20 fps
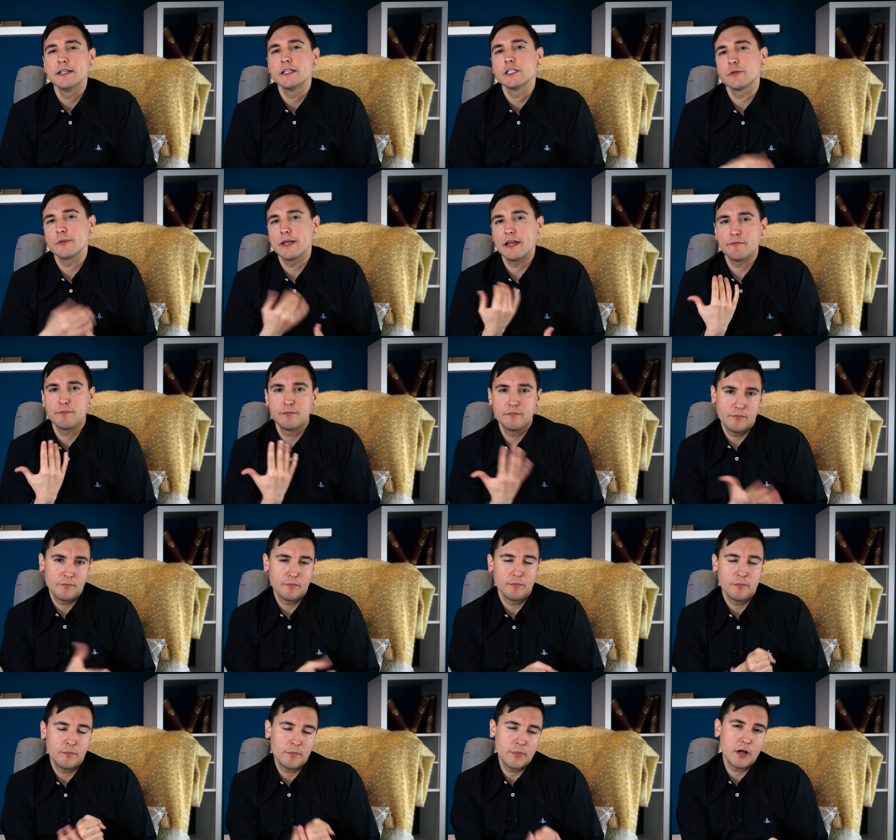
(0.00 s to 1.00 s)
So we have
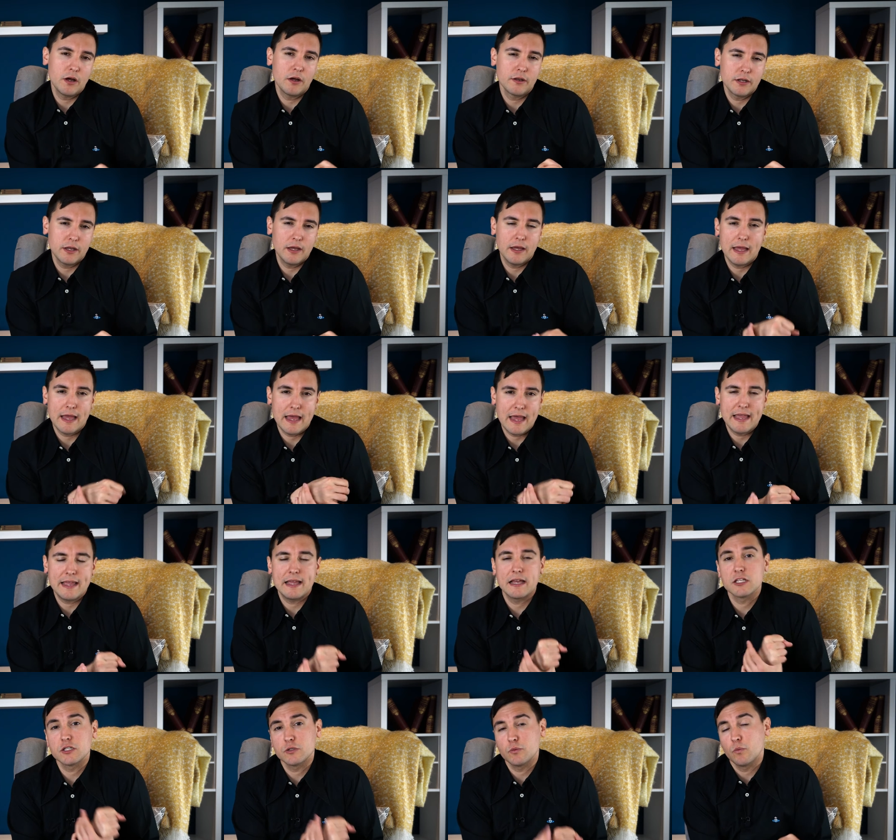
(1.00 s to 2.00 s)
partner
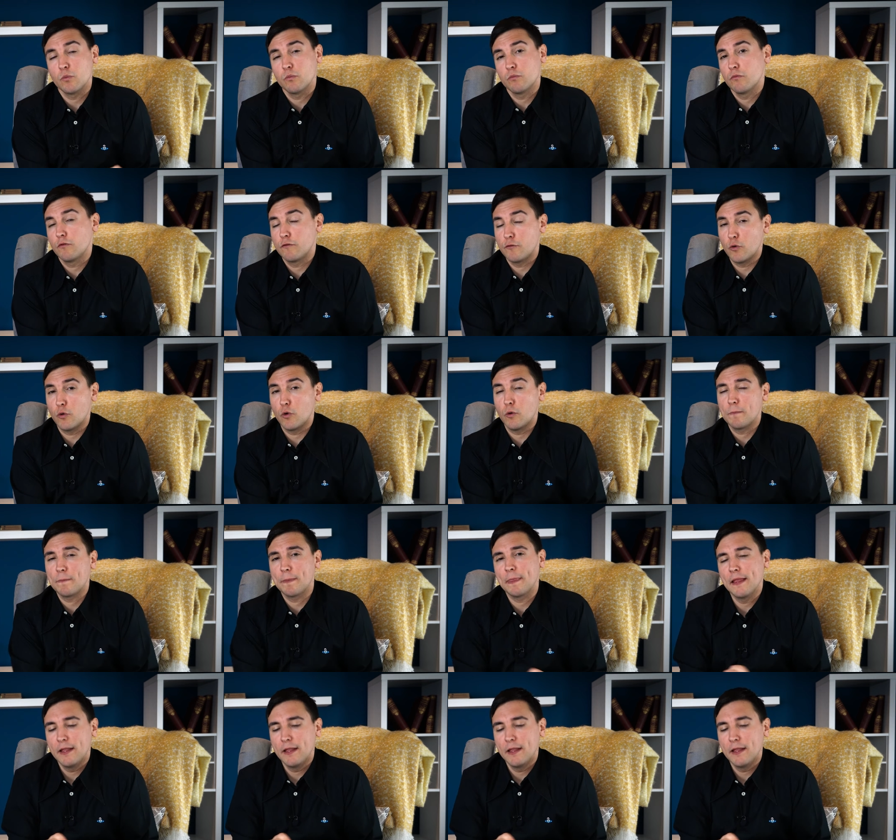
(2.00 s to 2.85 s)
A as 4.